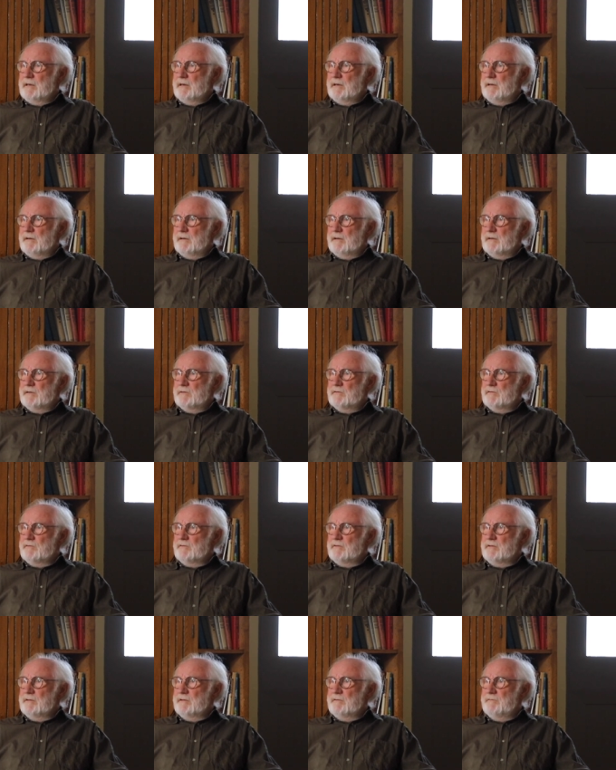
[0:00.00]
uh,
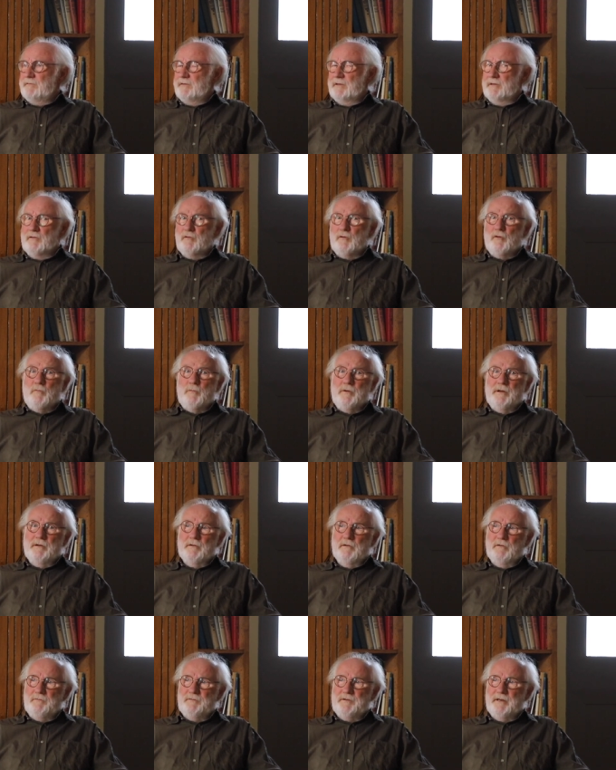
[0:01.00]
to the
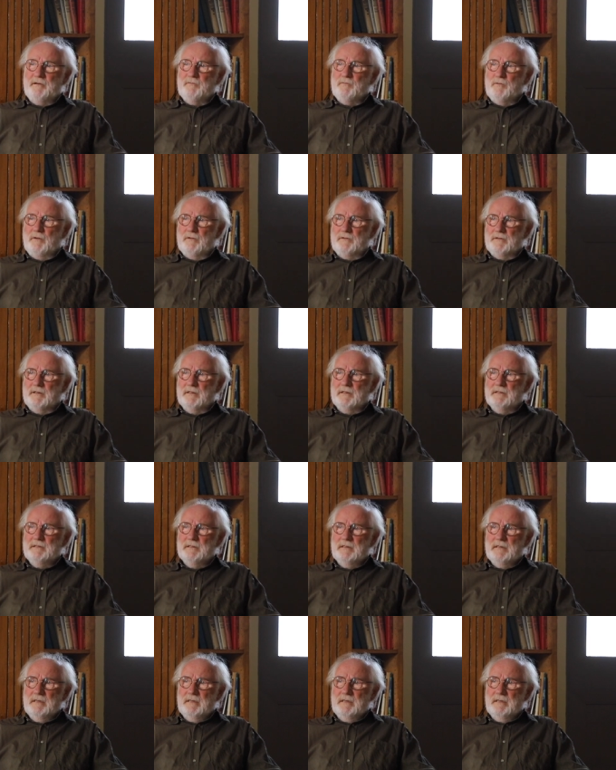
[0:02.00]
phenomenon of dead water.